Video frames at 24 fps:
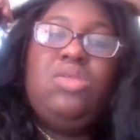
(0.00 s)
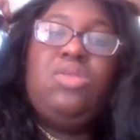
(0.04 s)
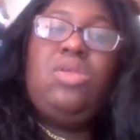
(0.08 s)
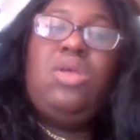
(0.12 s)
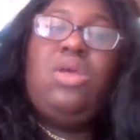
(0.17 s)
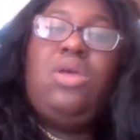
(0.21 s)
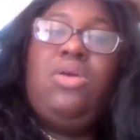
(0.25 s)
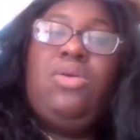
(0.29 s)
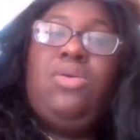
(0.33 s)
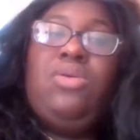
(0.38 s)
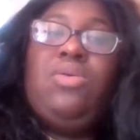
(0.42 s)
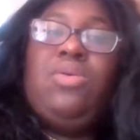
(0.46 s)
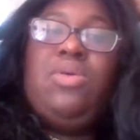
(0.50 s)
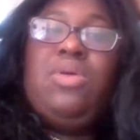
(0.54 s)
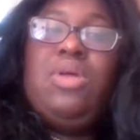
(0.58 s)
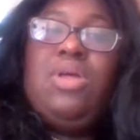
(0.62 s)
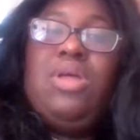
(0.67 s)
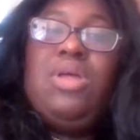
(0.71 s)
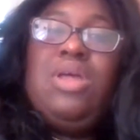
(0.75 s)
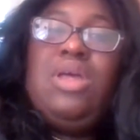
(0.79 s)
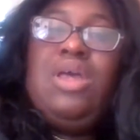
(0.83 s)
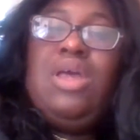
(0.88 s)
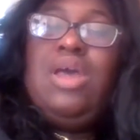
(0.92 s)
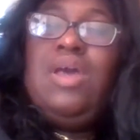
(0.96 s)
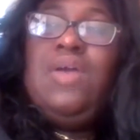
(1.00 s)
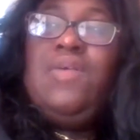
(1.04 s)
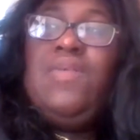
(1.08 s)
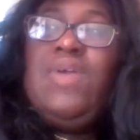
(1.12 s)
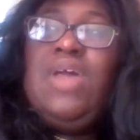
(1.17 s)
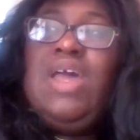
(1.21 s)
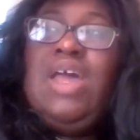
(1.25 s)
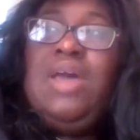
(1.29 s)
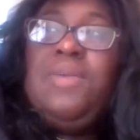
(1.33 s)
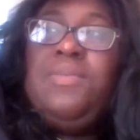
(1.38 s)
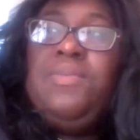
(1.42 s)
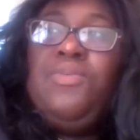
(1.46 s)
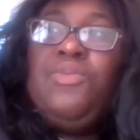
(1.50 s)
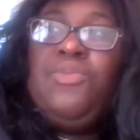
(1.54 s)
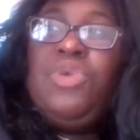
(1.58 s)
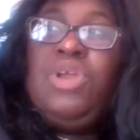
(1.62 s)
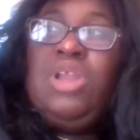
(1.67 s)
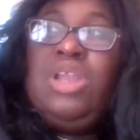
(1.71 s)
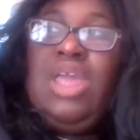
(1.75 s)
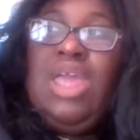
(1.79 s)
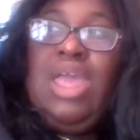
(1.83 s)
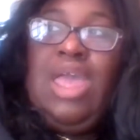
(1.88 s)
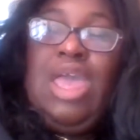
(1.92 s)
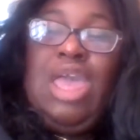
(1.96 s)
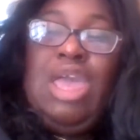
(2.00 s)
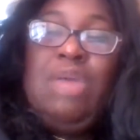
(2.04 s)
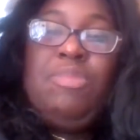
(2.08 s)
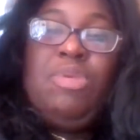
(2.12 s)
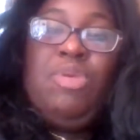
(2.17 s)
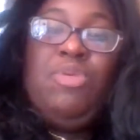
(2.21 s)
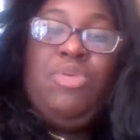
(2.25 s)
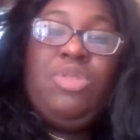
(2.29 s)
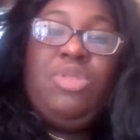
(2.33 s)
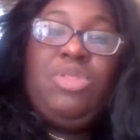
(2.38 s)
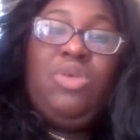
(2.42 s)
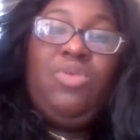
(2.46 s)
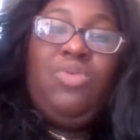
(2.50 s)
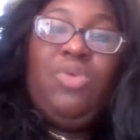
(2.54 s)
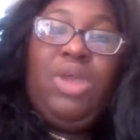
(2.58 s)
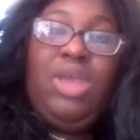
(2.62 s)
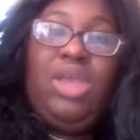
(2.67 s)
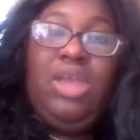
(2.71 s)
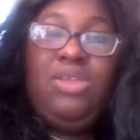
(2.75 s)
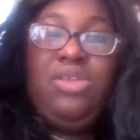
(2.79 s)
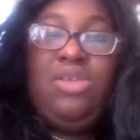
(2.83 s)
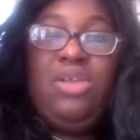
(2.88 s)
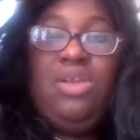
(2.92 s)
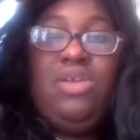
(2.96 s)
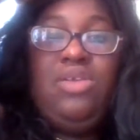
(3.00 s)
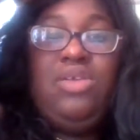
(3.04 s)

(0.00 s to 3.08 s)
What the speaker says: So I'm really happy with the way it